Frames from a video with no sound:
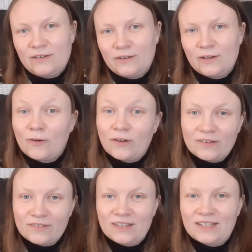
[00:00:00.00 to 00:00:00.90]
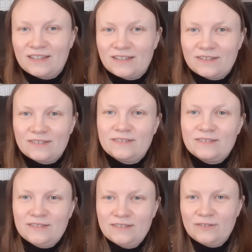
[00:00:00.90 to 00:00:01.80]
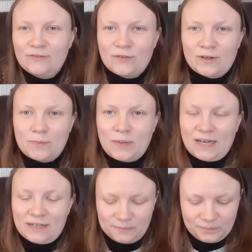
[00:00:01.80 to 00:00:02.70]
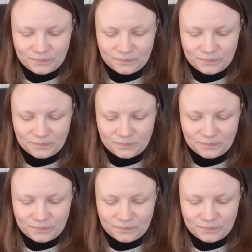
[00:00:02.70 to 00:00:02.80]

longer than the front part,